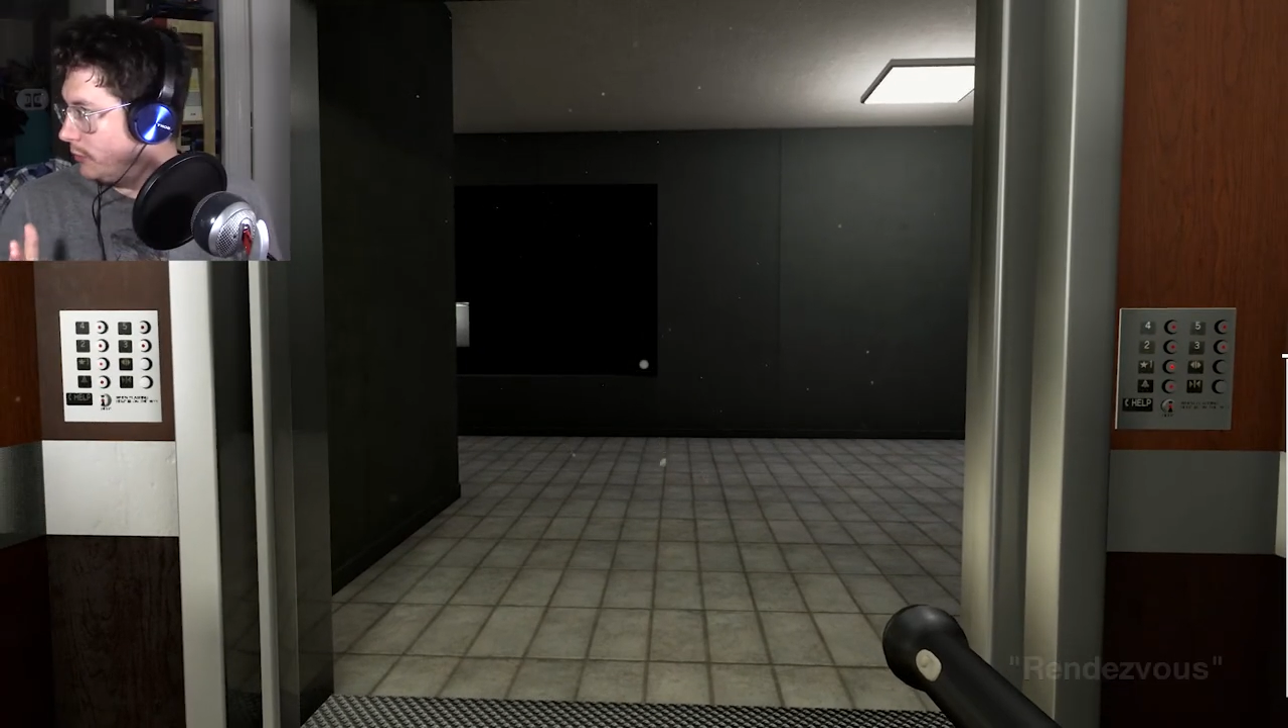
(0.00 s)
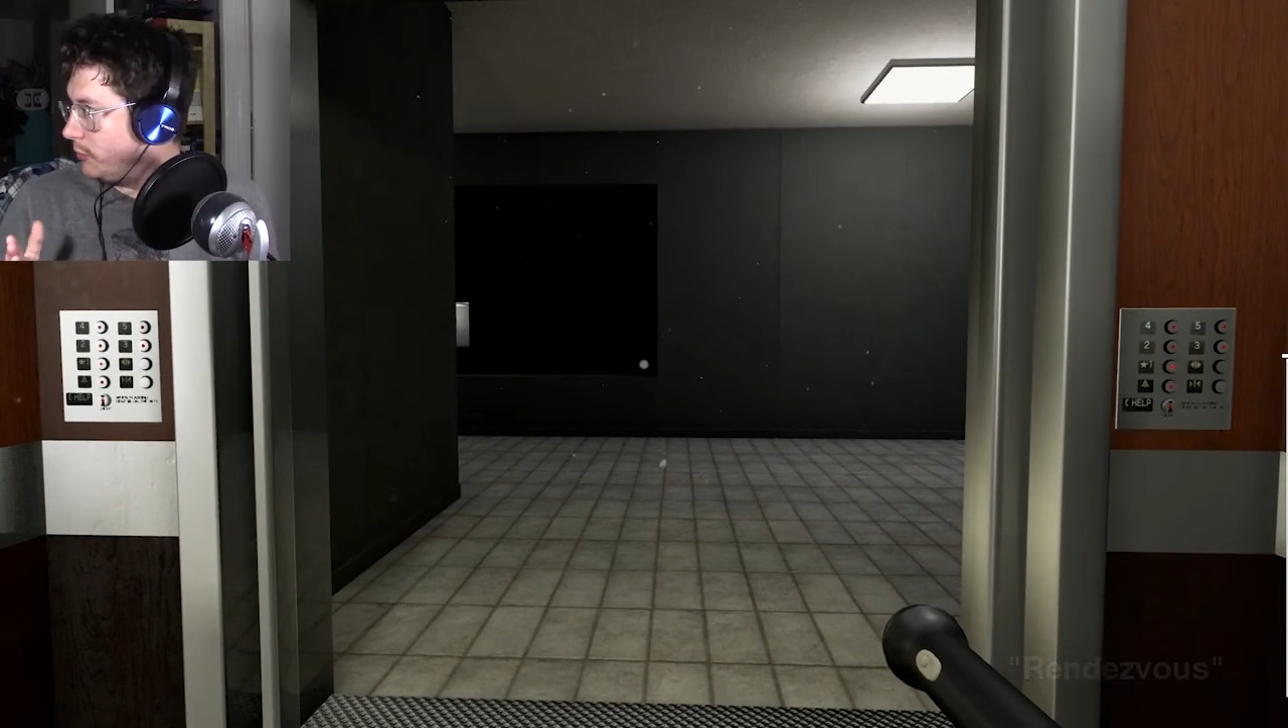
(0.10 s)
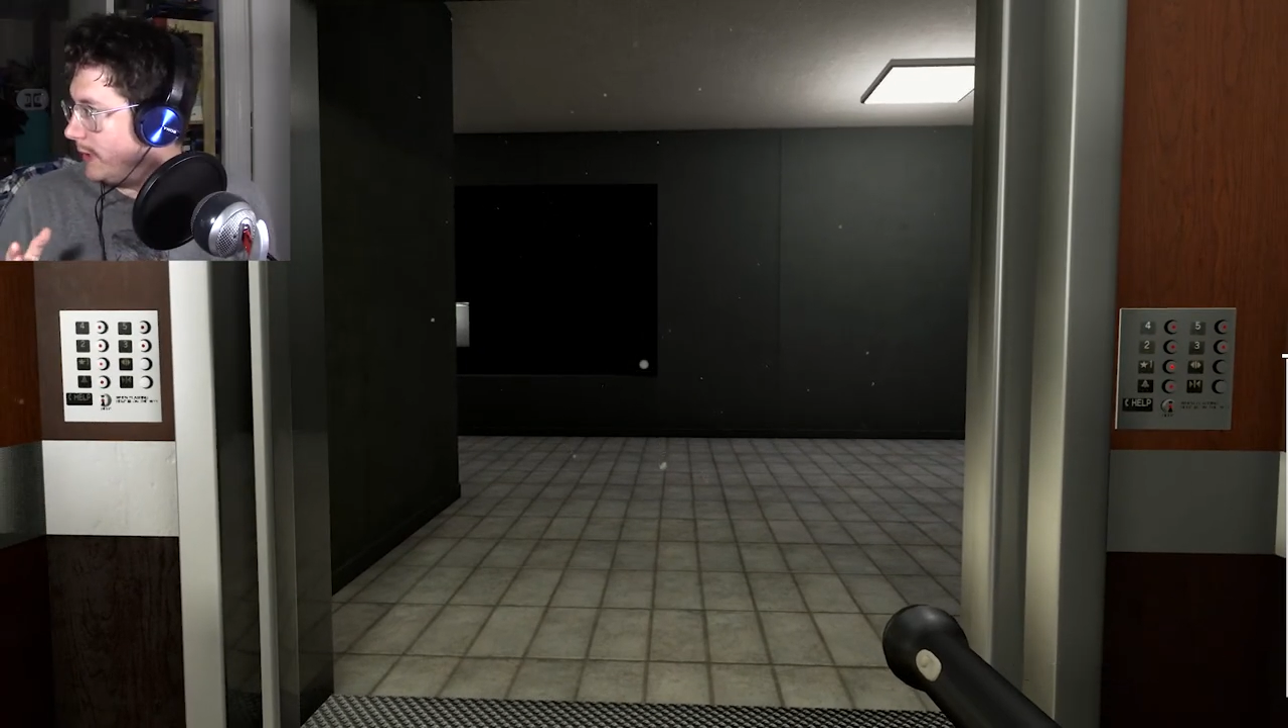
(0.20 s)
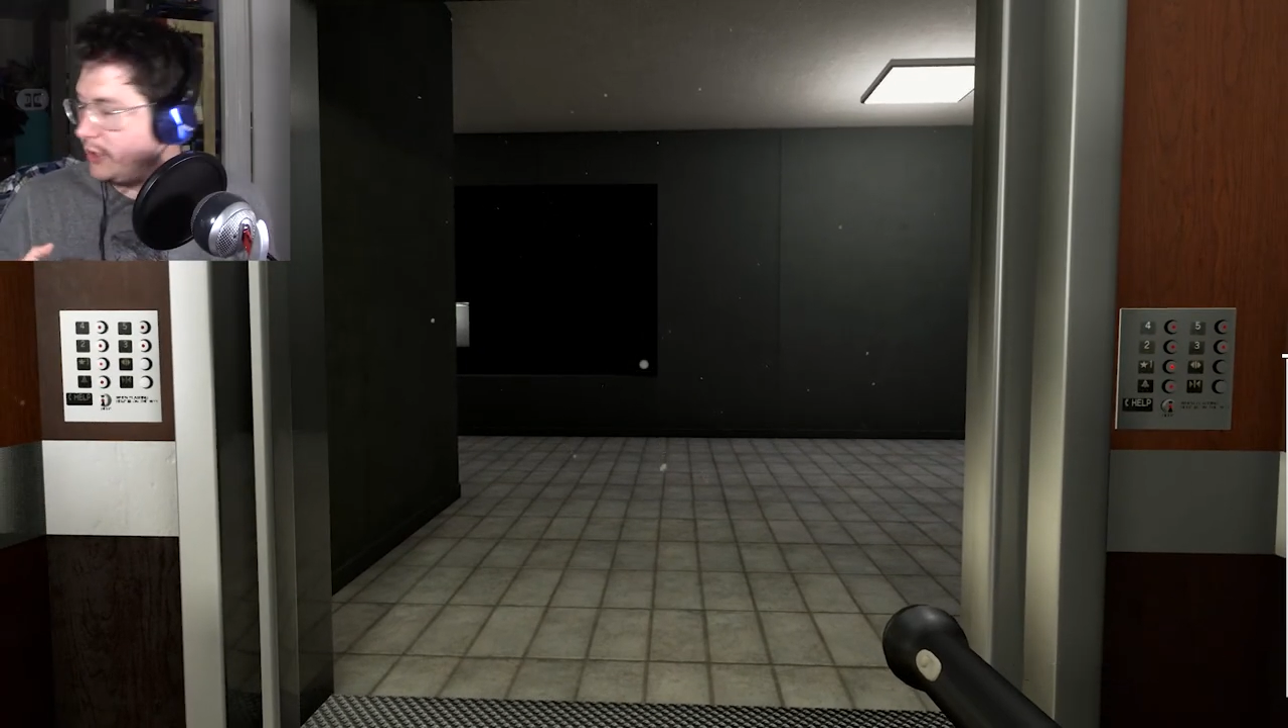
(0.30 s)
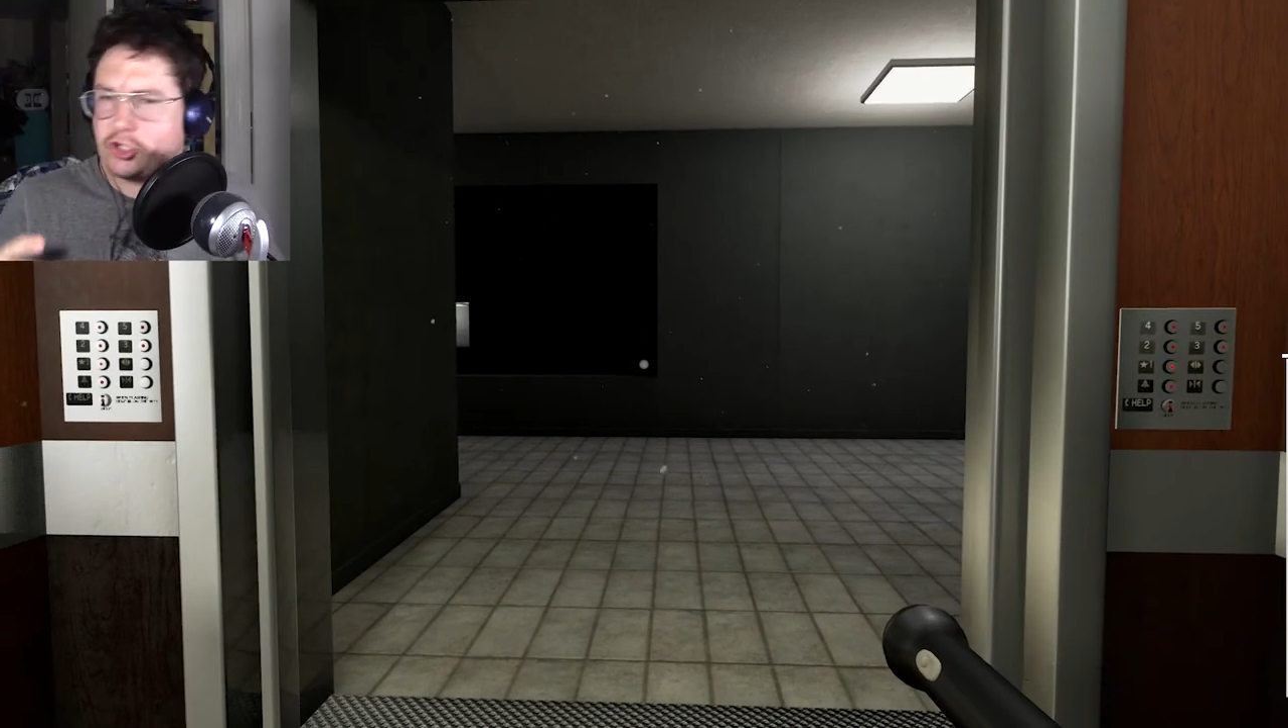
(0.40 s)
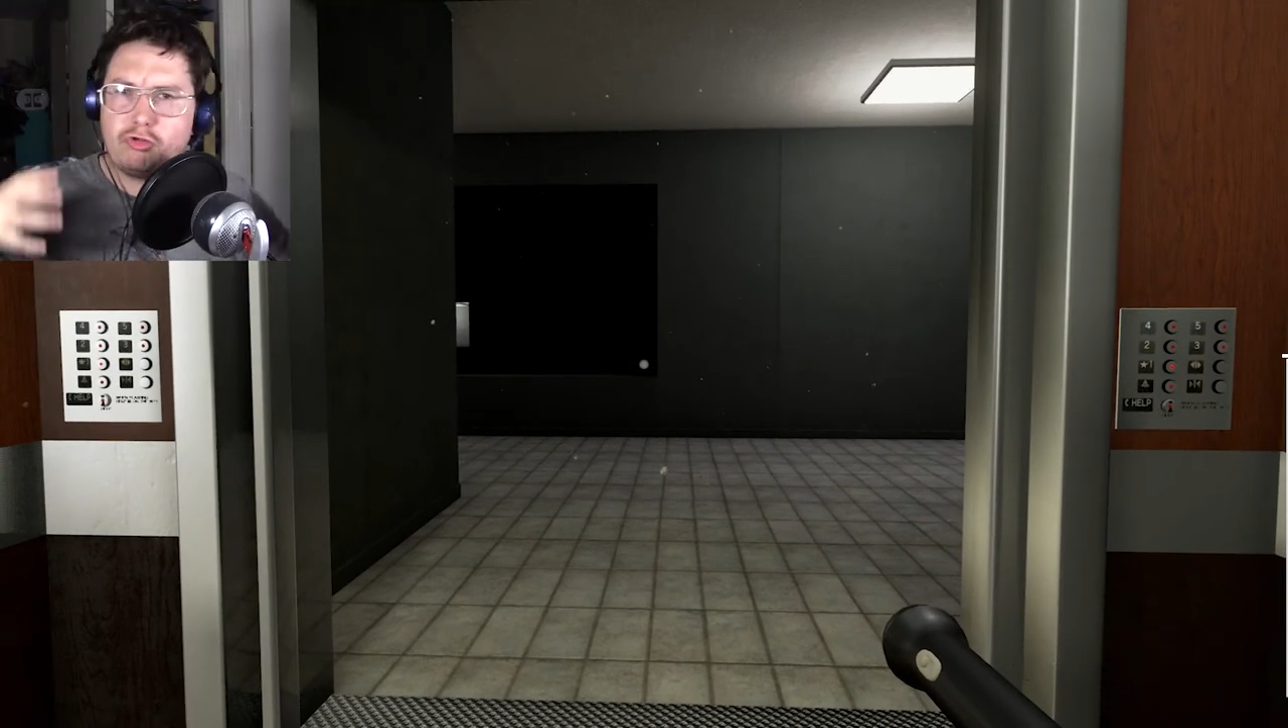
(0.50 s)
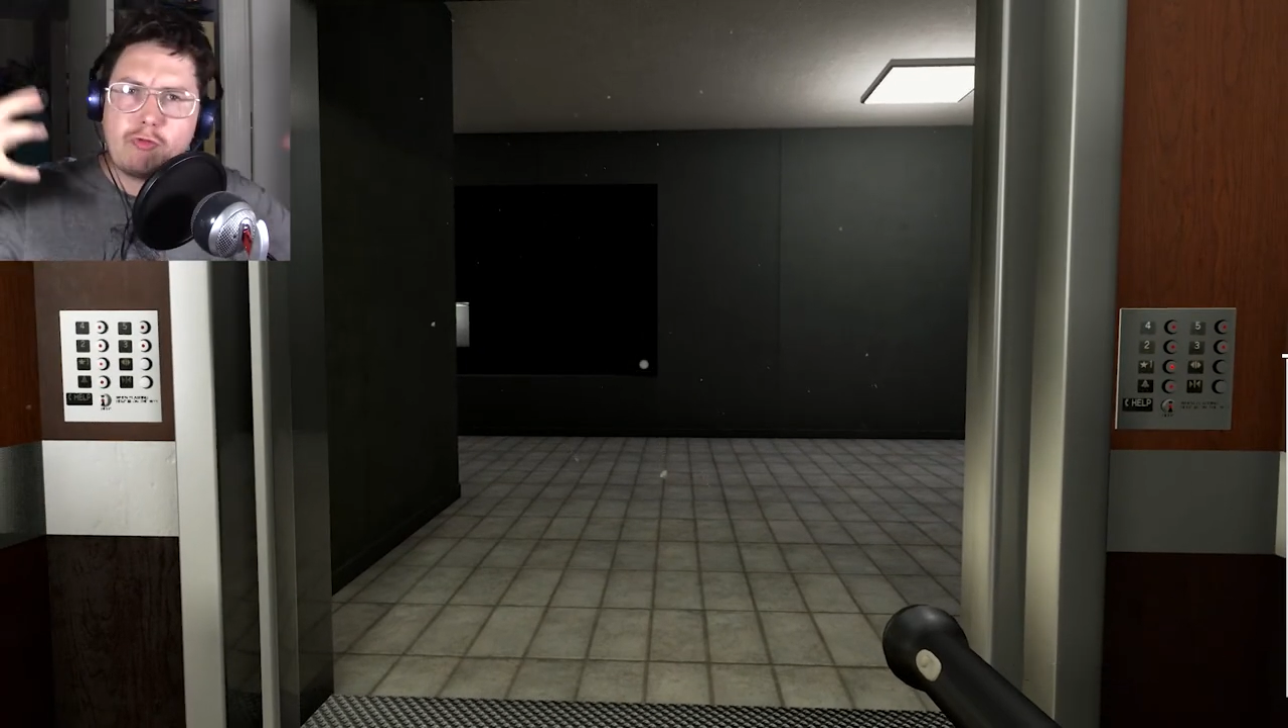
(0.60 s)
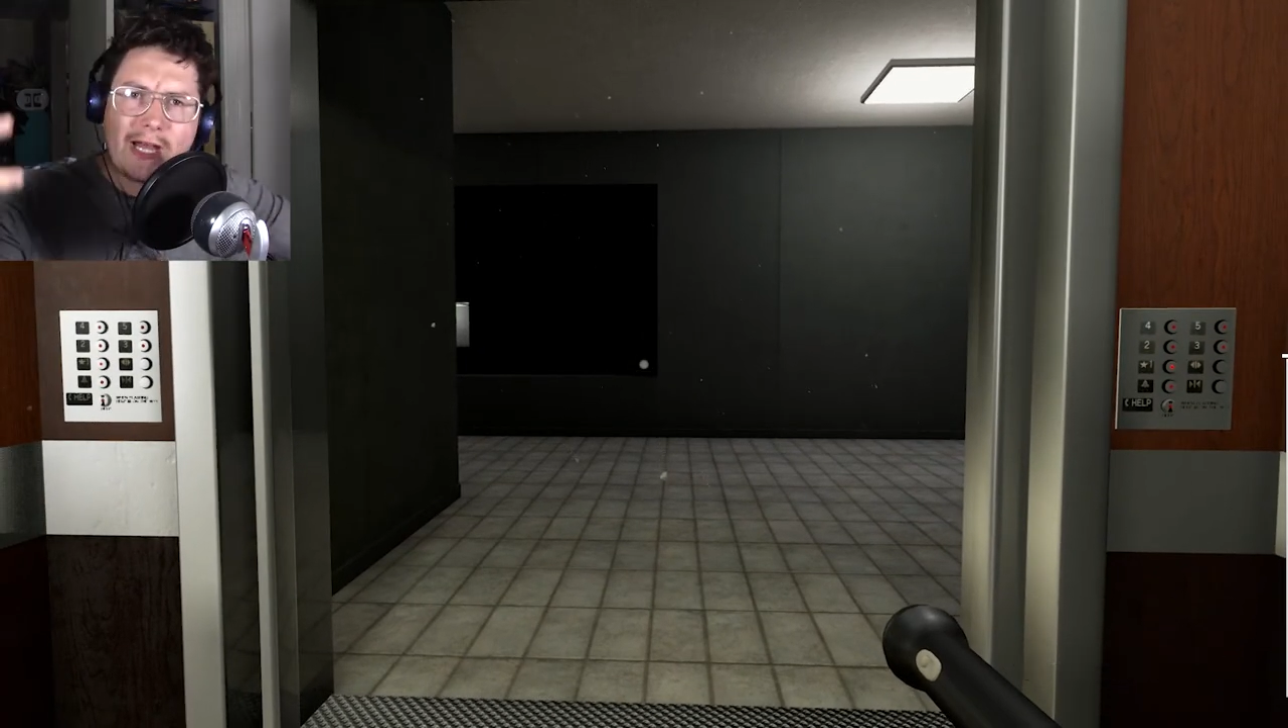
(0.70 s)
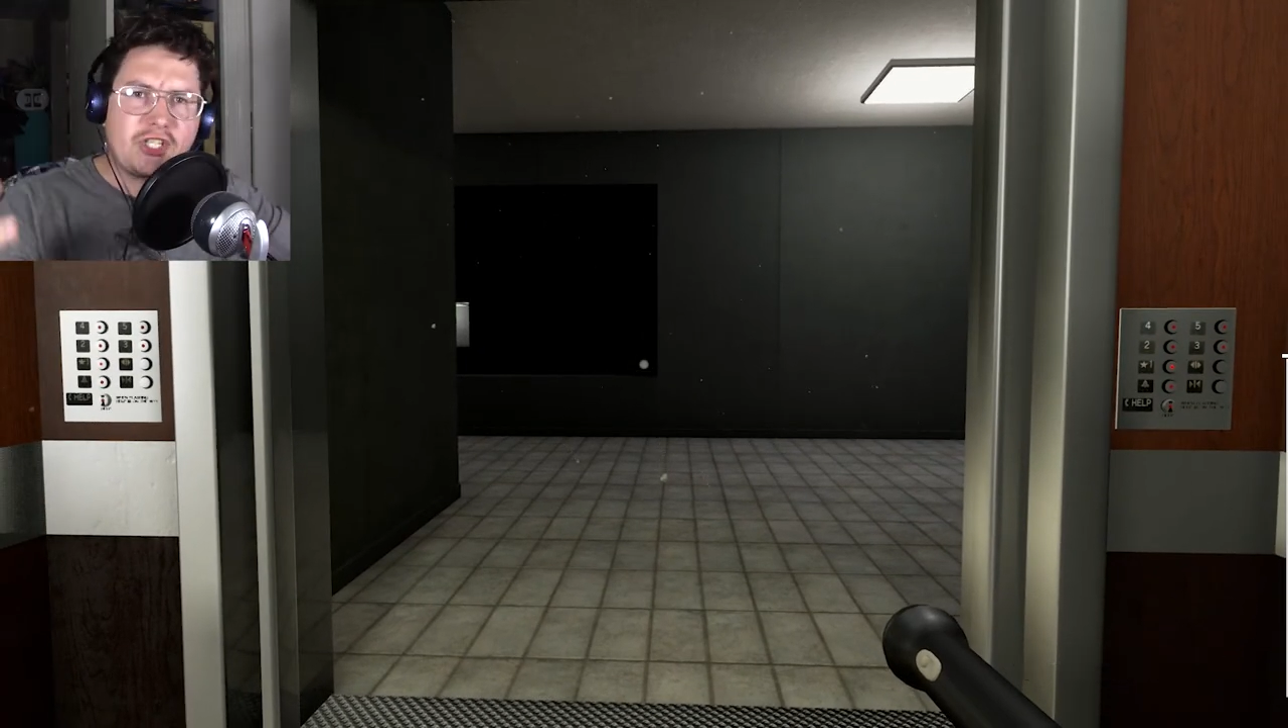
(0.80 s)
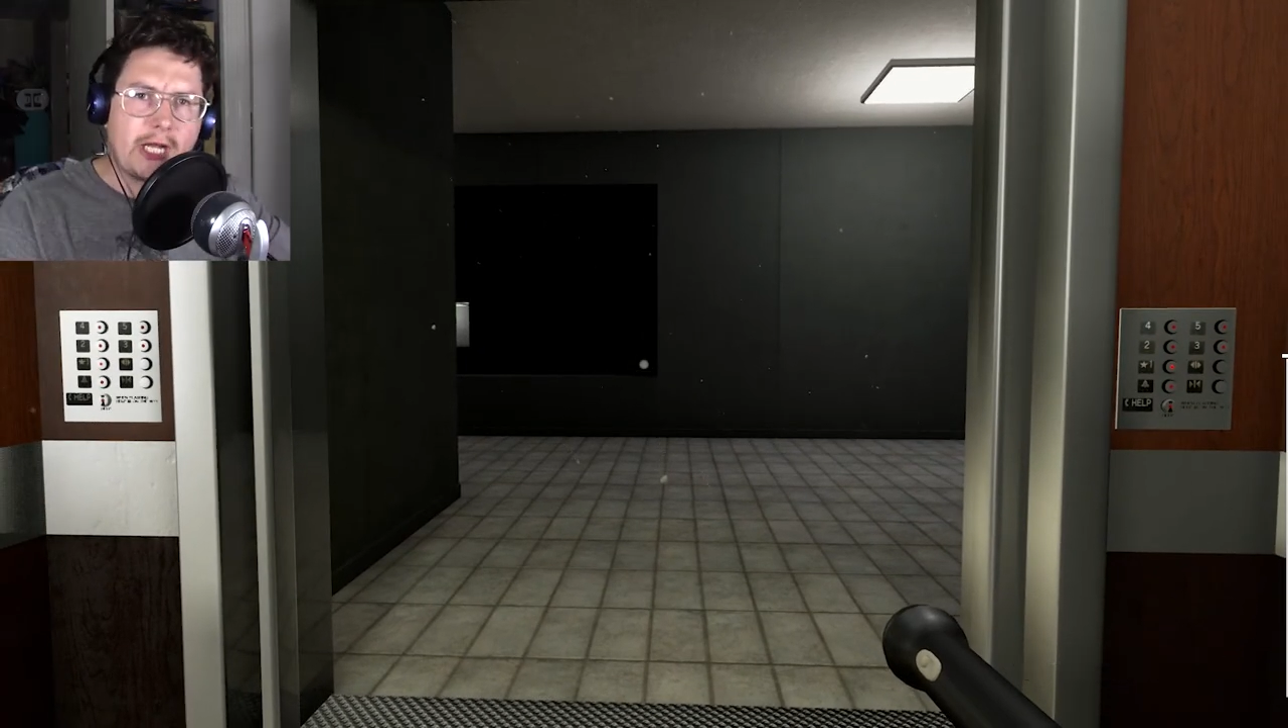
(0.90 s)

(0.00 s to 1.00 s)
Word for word: to try and stretch